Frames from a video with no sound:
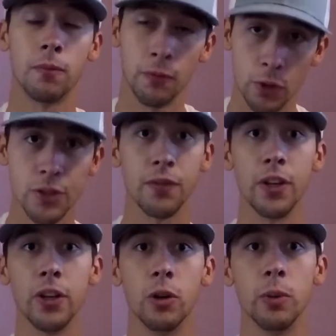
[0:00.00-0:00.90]
first
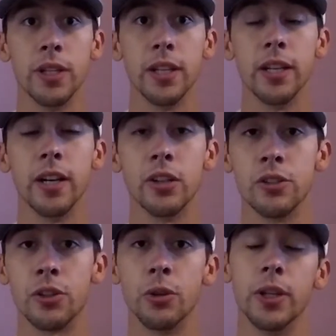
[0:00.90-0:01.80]
video we did in
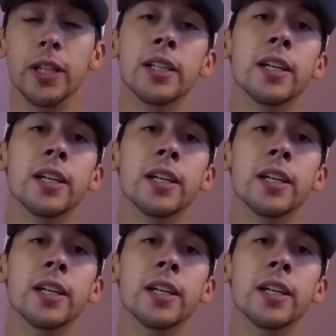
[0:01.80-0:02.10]
Arizona.